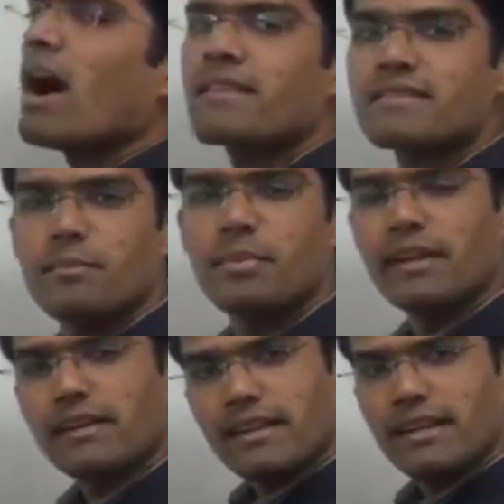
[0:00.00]
R
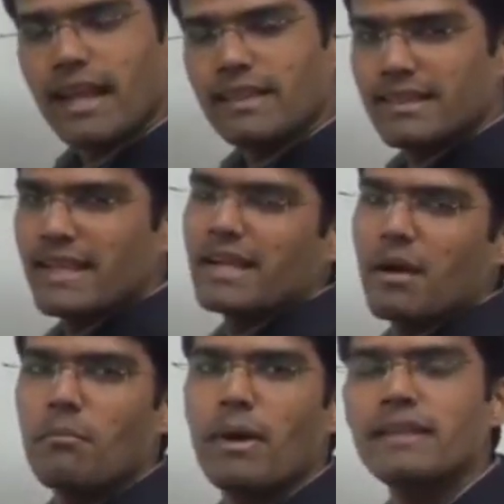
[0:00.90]
separately and then
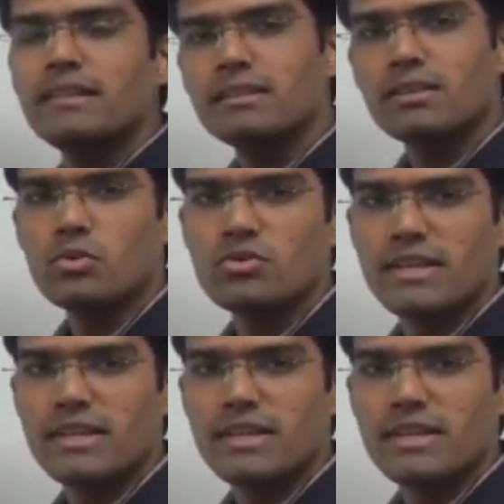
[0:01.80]
combining the two